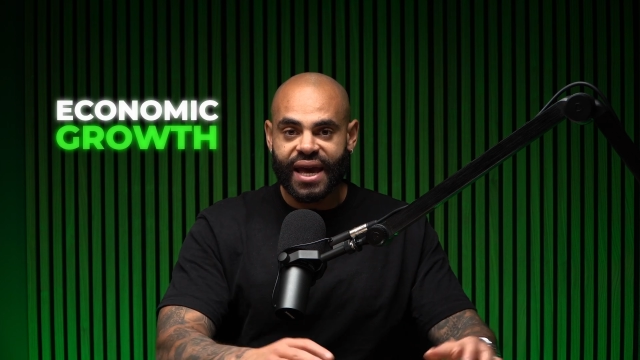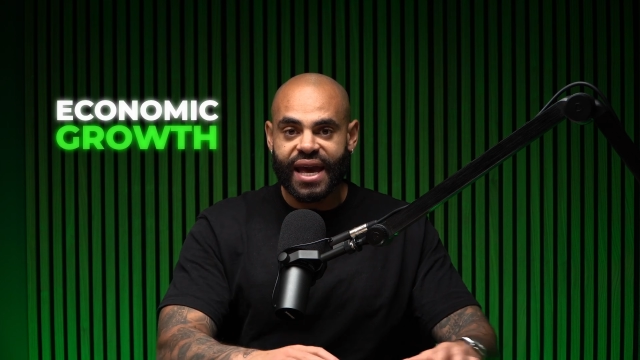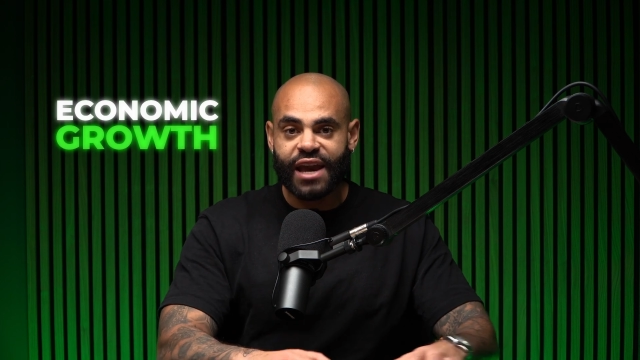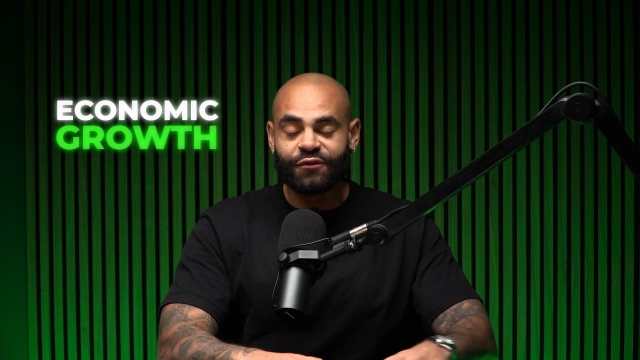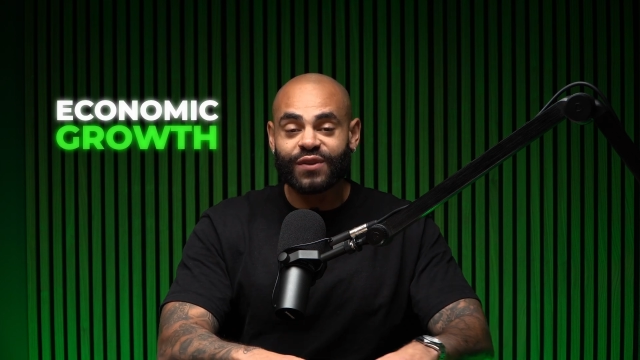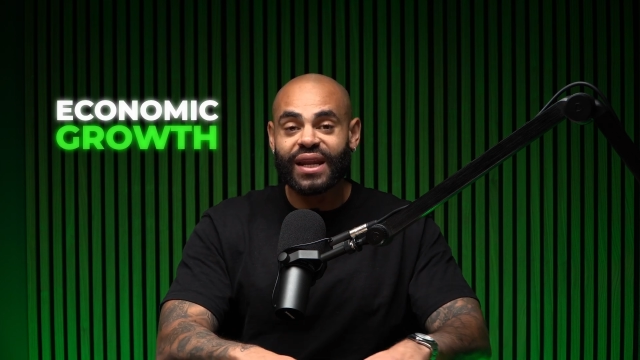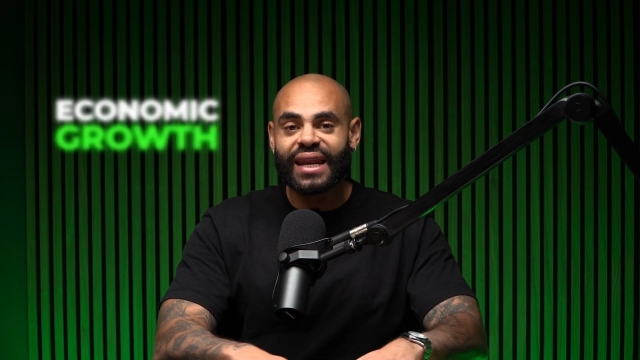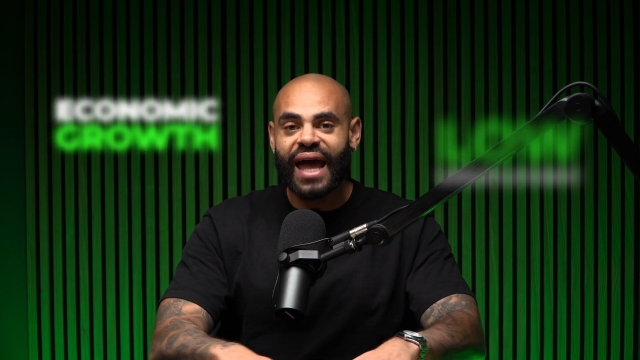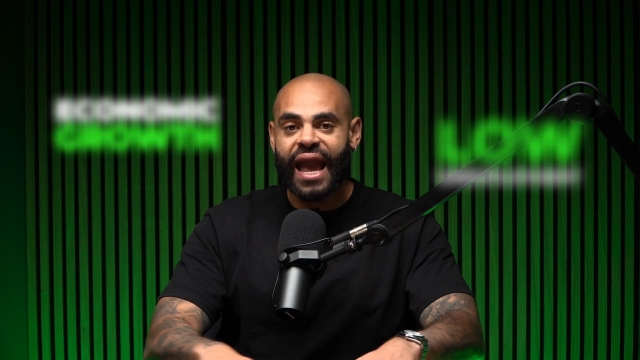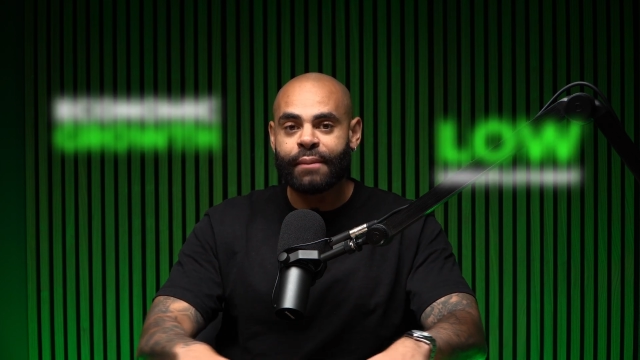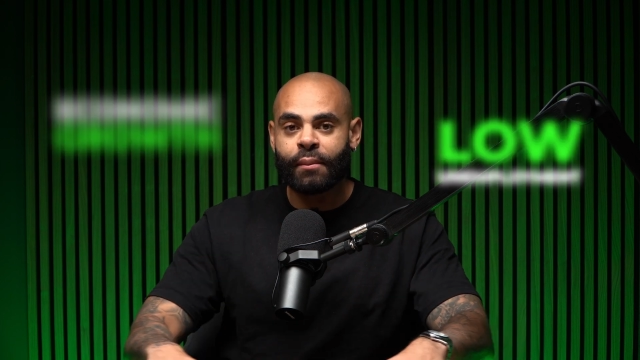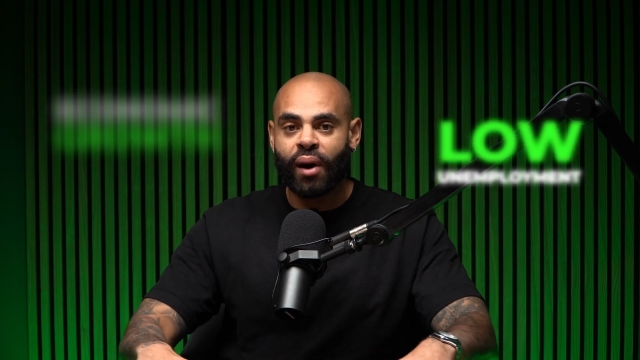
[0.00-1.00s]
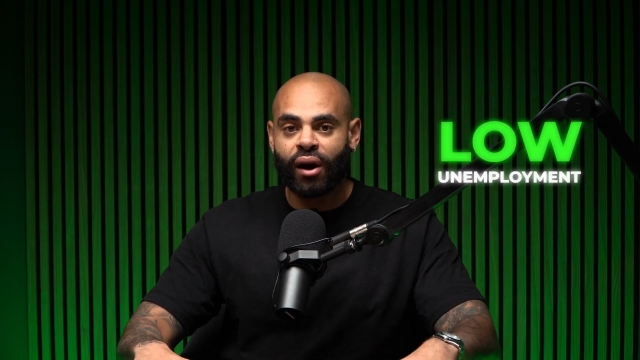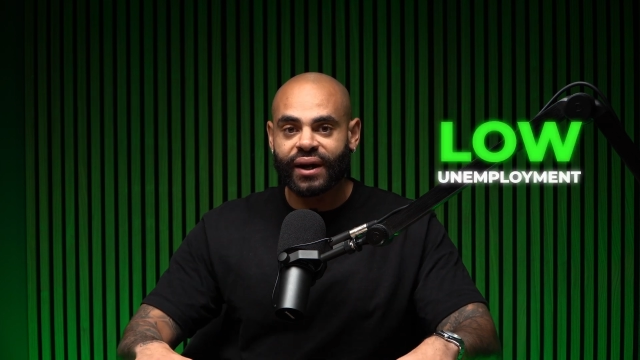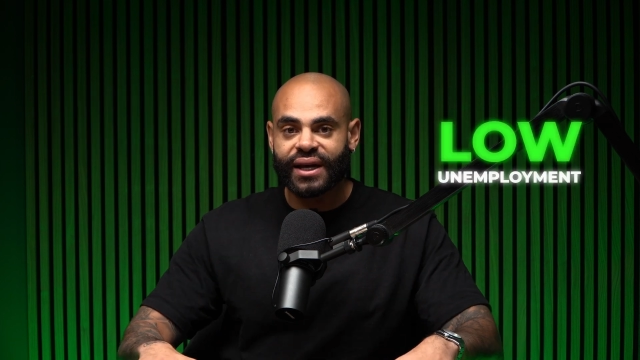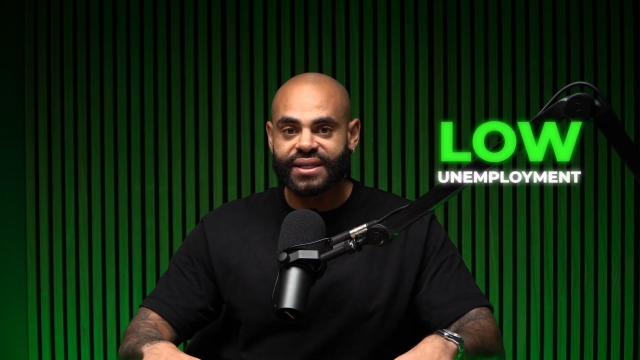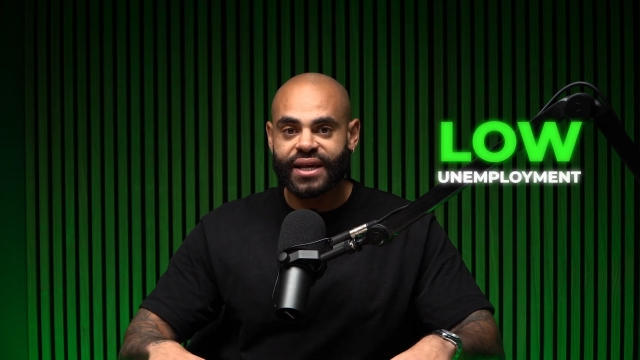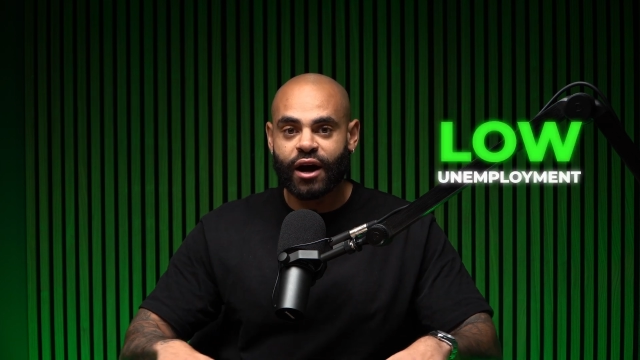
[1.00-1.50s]
if the labor
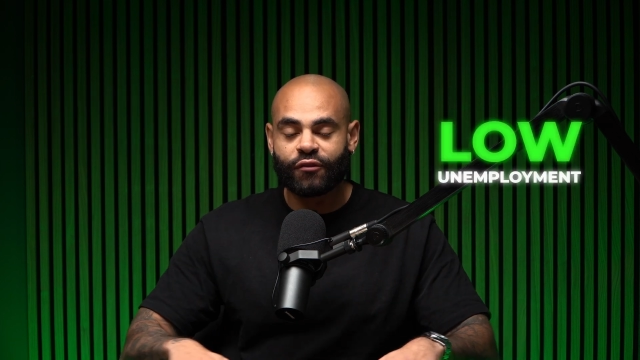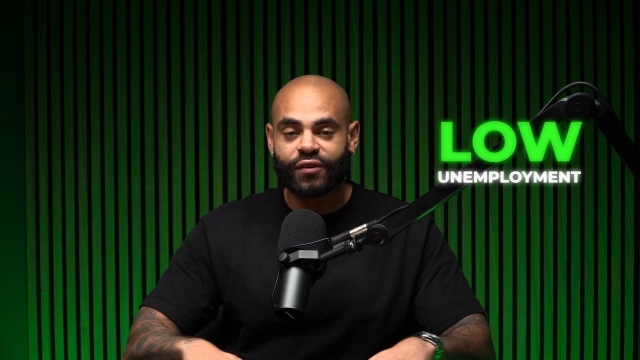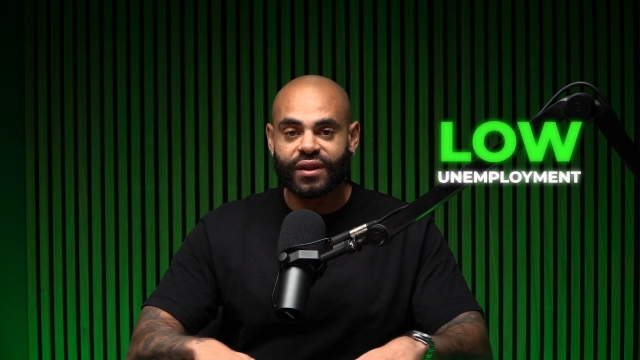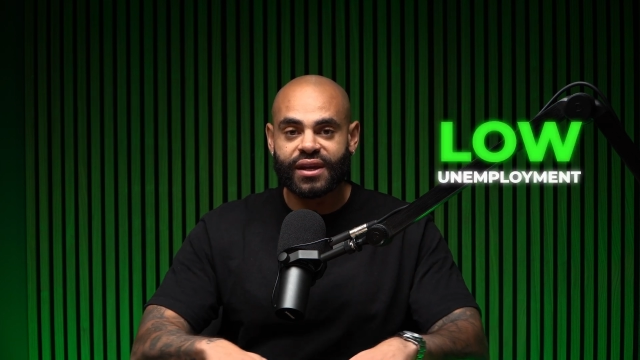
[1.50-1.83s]
market is healthy,